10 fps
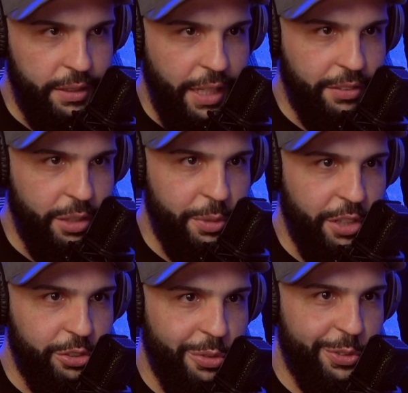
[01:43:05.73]
That's going to be
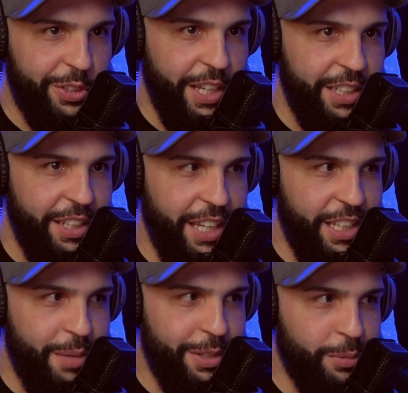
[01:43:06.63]
our show for tonight. Like,
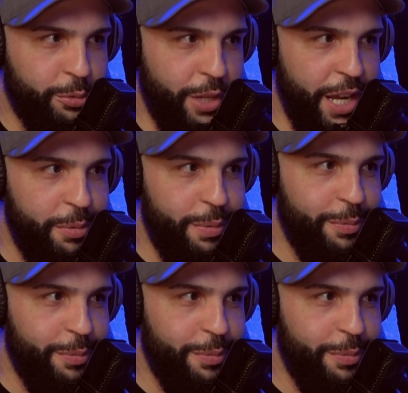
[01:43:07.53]
comment, and subscribe.